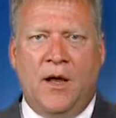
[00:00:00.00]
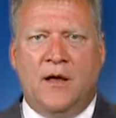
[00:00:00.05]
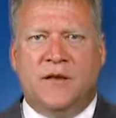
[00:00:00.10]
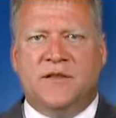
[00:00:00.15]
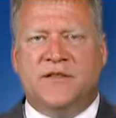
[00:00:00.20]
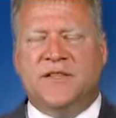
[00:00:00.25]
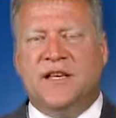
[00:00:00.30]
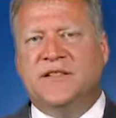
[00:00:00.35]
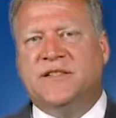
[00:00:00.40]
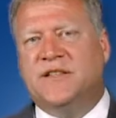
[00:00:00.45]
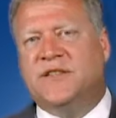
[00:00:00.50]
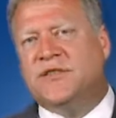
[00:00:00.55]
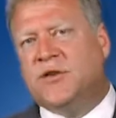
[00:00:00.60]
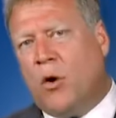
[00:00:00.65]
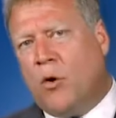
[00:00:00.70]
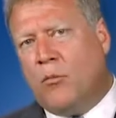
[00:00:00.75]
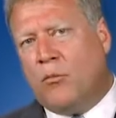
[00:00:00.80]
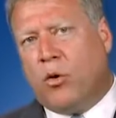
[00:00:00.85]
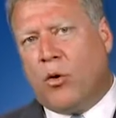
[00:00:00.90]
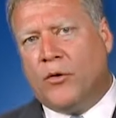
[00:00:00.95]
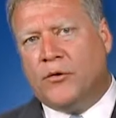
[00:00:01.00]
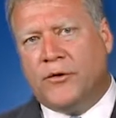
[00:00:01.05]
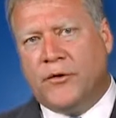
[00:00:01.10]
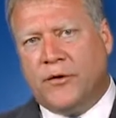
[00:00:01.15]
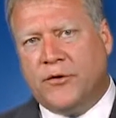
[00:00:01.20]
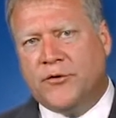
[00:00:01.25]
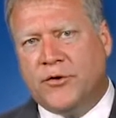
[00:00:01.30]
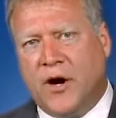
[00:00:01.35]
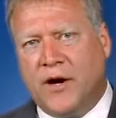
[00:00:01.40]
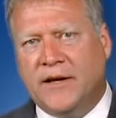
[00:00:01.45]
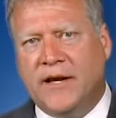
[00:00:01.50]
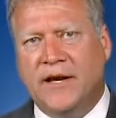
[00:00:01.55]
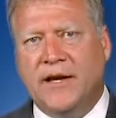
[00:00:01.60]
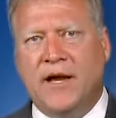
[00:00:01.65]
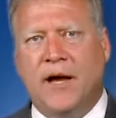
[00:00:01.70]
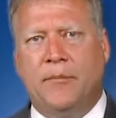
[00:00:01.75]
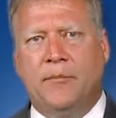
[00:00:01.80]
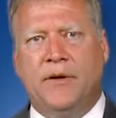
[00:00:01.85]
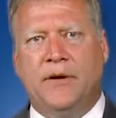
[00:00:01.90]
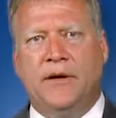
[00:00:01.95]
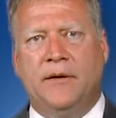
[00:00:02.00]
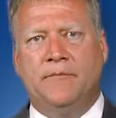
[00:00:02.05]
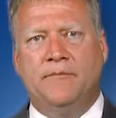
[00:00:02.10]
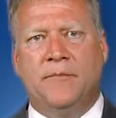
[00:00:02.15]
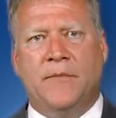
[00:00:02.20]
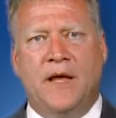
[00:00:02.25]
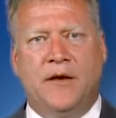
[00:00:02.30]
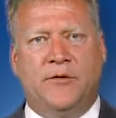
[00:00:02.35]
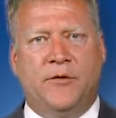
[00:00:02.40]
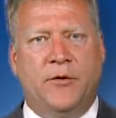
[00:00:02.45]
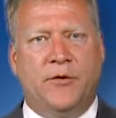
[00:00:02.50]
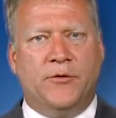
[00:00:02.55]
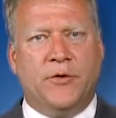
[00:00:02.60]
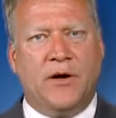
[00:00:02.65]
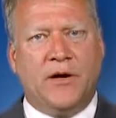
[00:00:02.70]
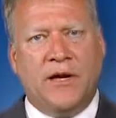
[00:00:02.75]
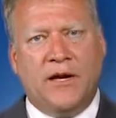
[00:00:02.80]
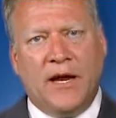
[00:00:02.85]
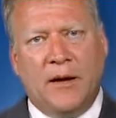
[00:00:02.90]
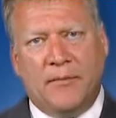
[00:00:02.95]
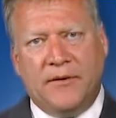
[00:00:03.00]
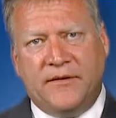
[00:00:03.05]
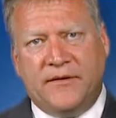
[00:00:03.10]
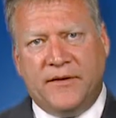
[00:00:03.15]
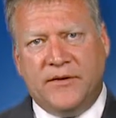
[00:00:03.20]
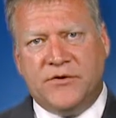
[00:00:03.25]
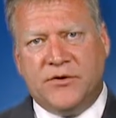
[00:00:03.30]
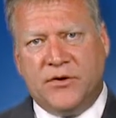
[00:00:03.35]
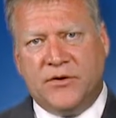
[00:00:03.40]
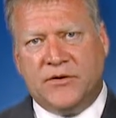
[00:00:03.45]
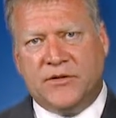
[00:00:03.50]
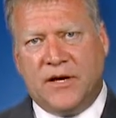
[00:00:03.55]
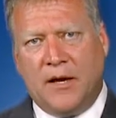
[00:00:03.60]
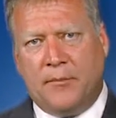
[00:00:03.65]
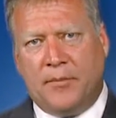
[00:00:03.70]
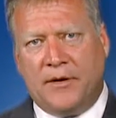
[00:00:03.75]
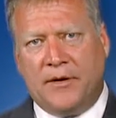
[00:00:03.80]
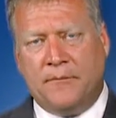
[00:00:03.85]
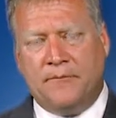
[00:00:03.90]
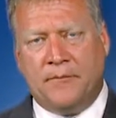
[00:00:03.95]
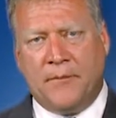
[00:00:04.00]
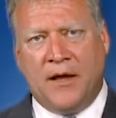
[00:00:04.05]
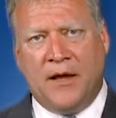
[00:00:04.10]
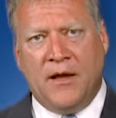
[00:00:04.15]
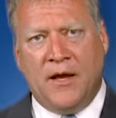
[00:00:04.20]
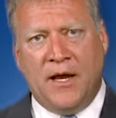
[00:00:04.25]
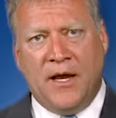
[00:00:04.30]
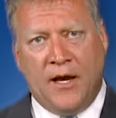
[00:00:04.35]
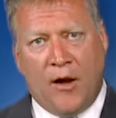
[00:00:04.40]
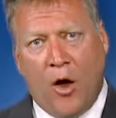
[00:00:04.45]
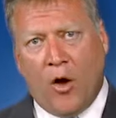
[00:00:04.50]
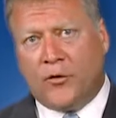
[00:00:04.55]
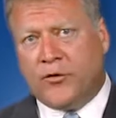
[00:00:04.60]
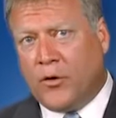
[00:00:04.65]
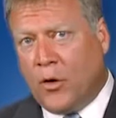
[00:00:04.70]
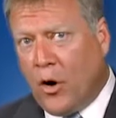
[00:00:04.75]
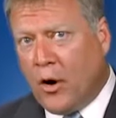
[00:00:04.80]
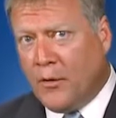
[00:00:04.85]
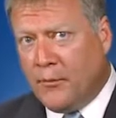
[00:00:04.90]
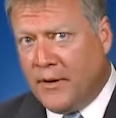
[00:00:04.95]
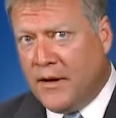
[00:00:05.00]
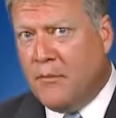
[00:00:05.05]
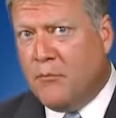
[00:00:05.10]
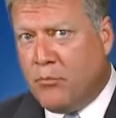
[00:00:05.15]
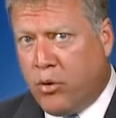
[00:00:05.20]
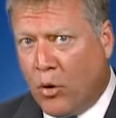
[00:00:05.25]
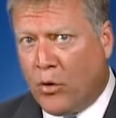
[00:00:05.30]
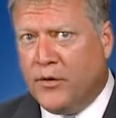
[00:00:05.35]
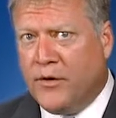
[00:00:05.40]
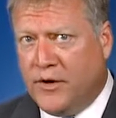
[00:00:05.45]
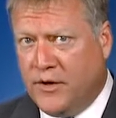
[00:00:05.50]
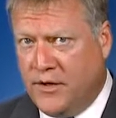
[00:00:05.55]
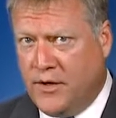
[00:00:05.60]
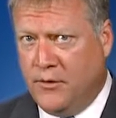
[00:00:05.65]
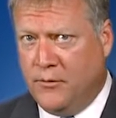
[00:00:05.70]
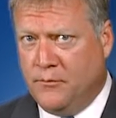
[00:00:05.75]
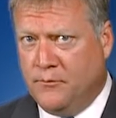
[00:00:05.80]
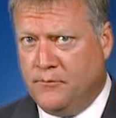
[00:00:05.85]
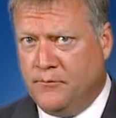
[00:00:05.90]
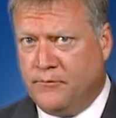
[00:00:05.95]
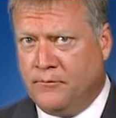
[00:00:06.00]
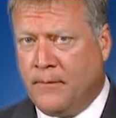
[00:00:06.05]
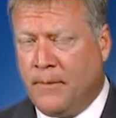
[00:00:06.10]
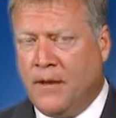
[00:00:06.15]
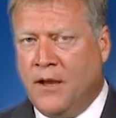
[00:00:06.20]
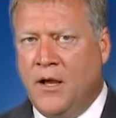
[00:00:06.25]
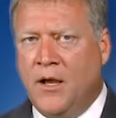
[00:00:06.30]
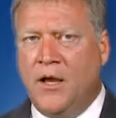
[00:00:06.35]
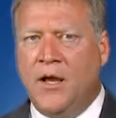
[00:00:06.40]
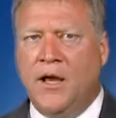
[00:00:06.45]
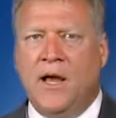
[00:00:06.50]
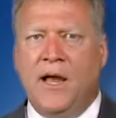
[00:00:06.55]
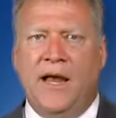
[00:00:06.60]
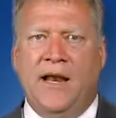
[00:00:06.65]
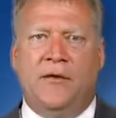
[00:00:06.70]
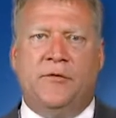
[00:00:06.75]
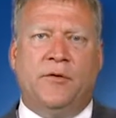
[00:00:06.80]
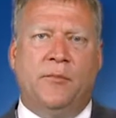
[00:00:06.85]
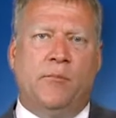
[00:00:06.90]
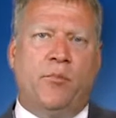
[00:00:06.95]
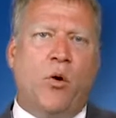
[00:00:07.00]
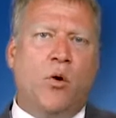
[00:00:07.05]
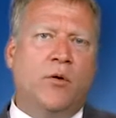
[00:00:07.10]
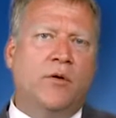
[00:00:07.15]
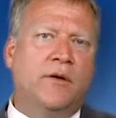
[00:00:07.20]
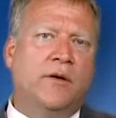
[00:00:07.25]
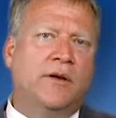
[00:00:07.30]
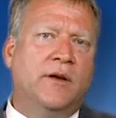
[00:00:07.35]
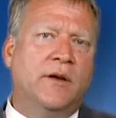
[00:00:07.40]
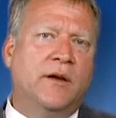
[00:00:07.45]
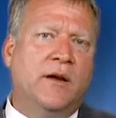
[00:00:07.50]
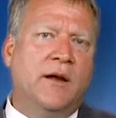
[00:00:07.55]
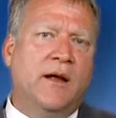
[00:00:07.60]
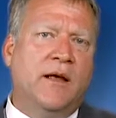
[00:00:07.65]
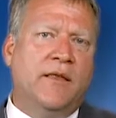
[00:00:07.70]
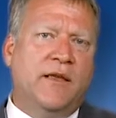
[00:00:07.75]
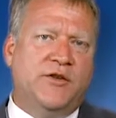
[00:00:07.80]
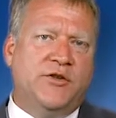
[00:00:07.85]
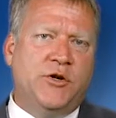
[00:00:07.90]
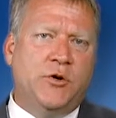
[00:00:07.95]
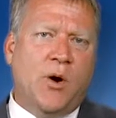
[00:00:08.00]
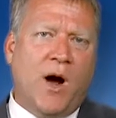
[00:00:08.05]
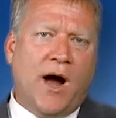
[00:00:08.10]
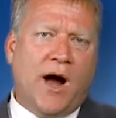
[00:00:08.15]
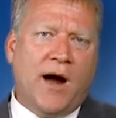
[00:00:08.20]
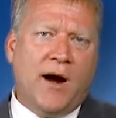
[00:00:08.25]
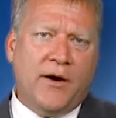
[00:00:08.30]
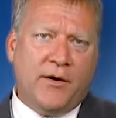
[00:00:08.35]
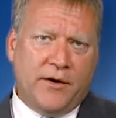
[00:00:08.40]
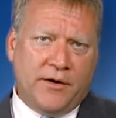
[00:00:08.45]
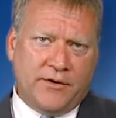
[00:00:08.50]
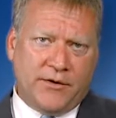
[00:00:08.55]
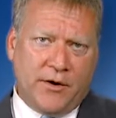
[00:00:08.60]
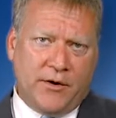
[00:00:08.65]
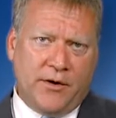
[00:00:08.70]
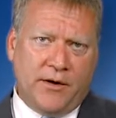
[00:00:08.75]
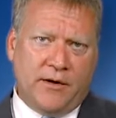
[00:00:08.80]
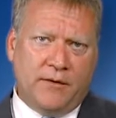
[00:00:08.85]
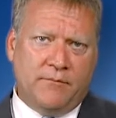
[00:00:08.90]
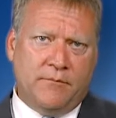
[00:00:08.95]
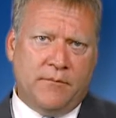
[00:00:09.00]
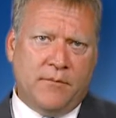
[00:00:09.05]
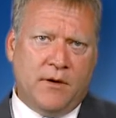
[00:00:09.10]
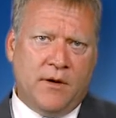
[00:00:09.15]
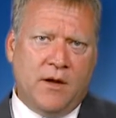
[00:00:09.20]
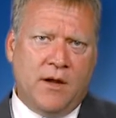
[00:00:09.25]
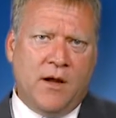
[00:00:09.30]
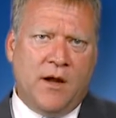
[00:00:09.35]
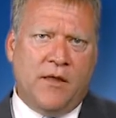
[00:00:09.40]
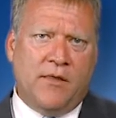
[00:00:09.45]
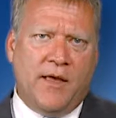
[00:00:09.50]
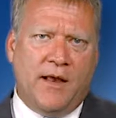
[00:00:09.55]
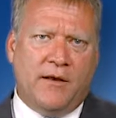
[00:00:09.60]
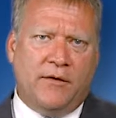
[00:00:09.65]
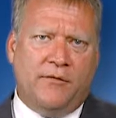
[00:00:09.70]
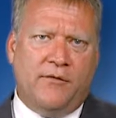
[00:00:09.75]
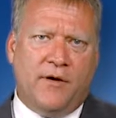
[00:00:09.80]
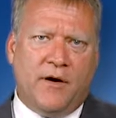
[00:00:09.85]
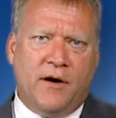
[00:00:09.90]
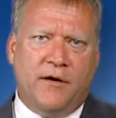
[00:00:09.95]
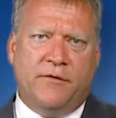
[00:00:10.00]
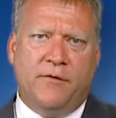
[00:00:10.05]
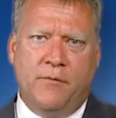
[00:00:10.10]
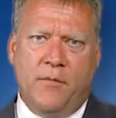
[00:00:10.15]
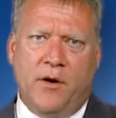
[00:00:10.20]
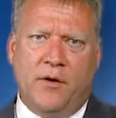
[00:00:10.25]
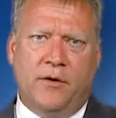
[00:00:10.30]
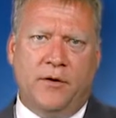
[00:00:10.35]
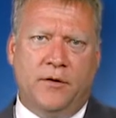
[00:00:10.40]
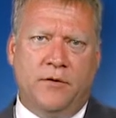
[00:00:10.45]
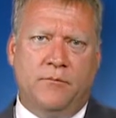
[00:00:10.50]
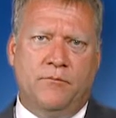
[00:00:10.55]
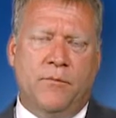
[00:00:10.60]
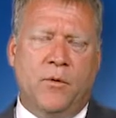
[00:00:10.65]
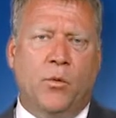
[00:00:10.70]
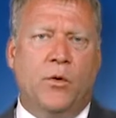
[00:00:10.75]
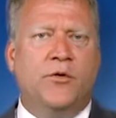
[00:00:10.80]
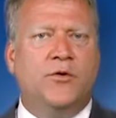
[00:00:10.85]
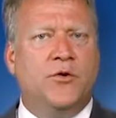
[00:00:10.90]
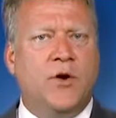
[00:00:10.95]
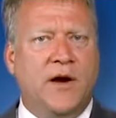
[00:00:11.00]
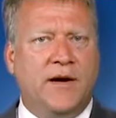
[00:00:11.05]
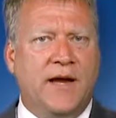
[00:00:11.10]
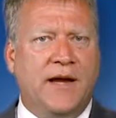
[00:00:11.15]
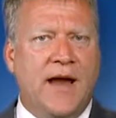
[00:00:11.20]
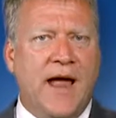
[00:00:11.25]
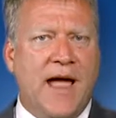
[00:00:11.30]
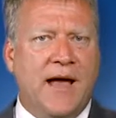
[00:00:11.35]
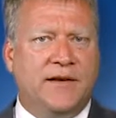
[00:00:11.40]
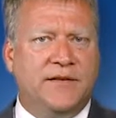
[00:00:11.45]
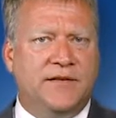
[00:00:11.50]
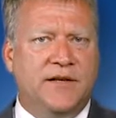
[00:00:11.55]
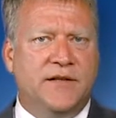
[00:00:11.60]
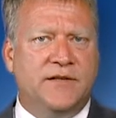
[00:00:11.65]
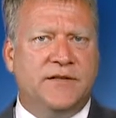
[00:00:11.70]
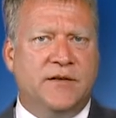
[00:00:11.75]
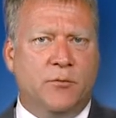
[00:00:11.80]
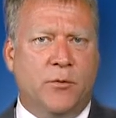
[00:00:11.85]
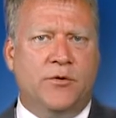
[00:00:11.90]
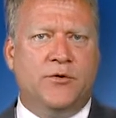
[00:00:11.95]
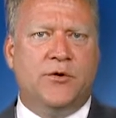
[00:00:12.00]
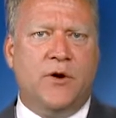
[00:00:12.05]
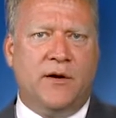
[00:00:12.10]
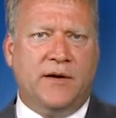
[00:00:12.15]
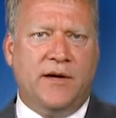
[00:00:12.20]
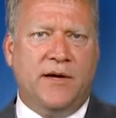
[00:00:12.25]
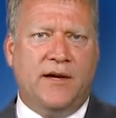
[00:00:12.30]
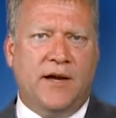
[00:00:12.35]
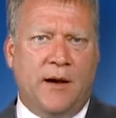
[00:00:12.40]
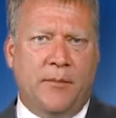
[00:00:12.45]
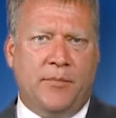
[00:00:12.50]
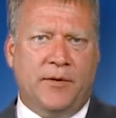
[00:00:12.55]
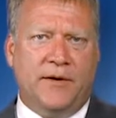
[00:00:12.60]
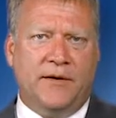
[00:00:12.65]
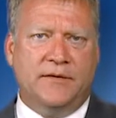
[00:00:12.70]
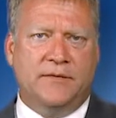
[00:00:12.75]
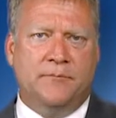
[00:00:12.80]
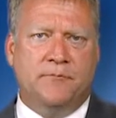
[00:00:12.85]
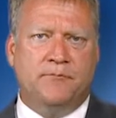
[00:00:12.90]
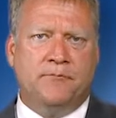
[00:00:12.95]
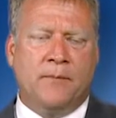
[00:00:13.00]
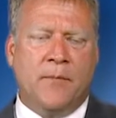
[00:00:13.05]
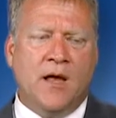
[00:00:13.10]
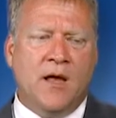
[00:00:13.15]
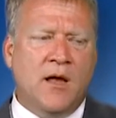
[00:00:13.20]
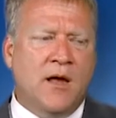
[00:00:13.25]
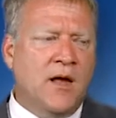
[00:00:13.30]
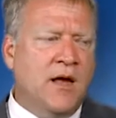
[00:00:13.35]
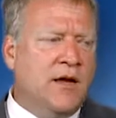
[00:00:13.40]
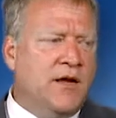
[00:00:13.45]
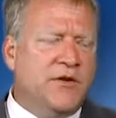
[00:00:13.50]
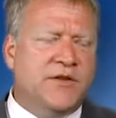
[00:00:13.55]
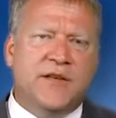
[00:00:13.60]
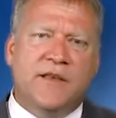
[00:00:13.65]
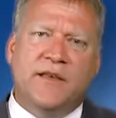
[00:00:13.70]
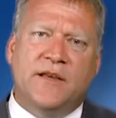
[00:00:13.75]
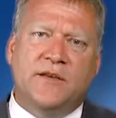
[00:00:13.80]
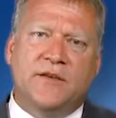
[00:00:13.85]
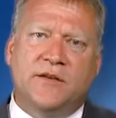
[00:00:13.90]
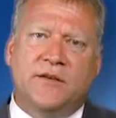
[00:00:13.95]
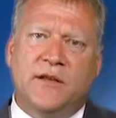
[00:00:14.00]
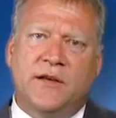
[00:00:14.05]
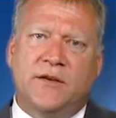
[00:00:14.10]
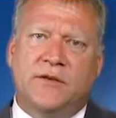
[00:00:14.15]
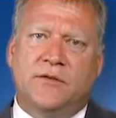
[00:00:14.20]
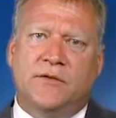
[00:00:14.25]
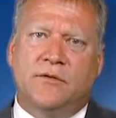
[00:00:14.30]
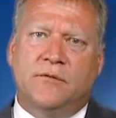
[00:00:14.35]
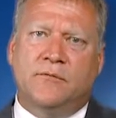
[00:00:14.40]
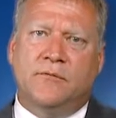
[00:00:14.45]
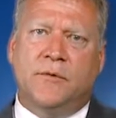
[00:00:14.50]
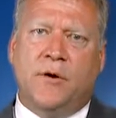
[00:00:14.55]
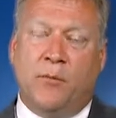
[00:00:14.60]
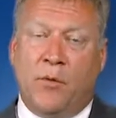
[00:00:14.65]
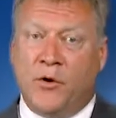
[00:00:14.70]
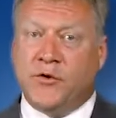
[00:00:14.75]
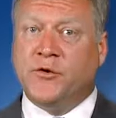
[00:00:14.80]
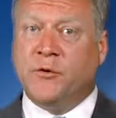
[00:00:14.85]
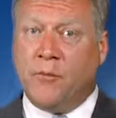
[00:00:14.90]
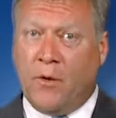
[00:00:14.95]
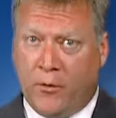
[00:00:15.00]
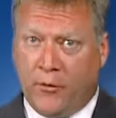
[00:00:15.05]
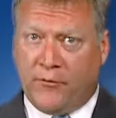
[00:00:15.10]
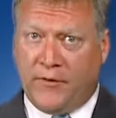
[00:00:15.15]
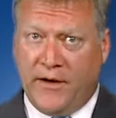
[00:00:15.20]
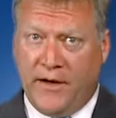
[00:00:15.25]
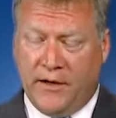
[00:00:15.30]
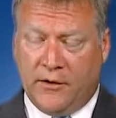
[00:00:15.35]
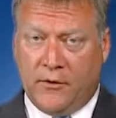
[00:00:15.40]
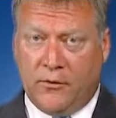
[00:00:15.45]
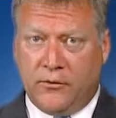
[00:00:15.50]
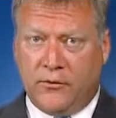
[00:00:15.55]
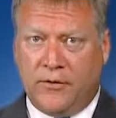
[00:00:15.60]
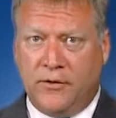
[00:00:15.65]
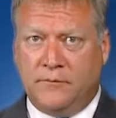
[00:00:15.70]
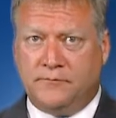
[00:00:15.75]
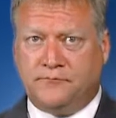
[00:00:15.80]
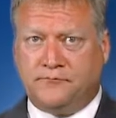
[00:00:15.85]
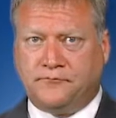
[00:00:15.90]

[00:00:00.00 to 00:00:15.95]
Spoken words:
Since it's so important to the trucking company and to the trucking company's insurance company, it also ought to be important to you. And it's important that you hire an attorney that is very familiar with trucking accidents and with trucking companies. You see these commercial motor vehicles,